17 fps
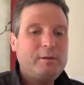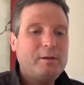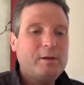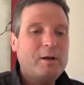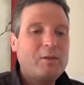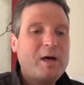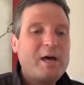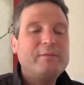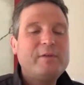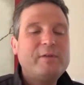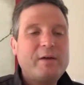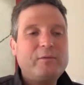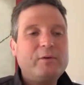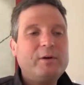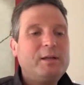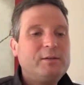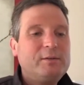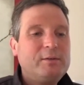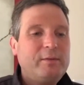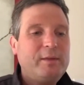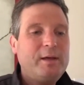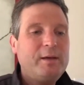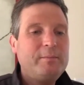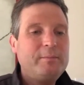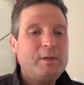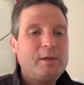lot of effort into
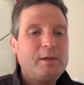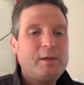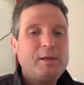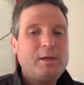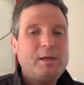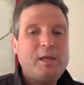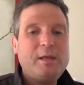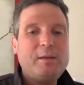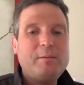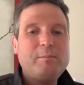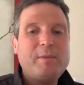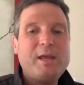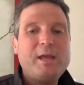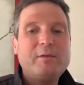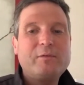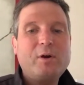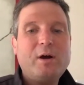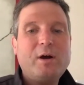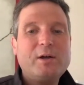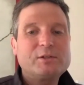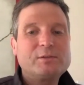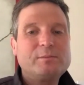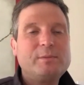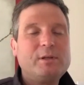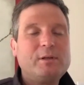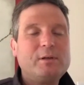them, it may have
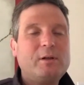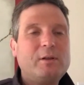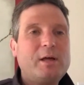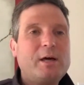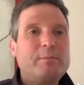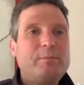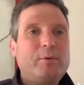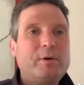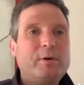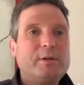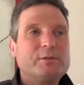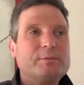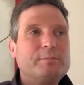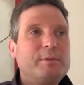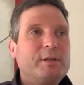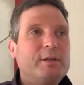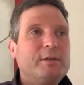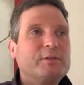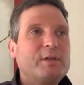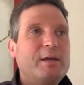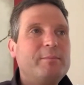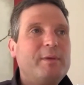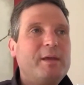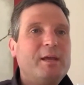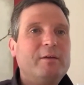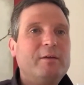cost me a lot of points because I
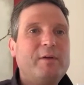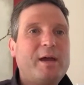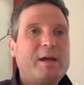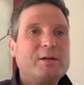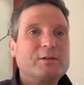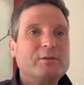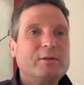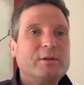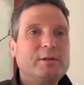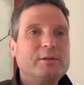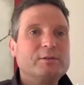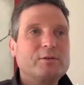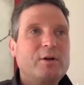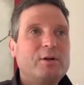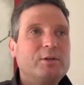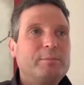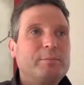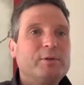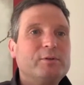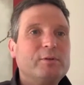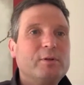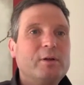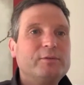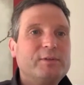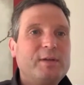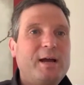may have actually started to put
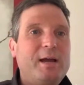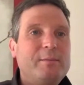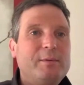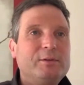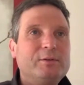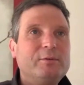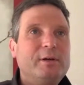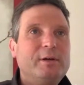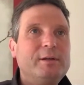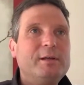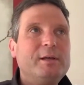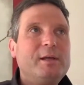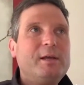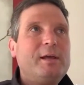time into it.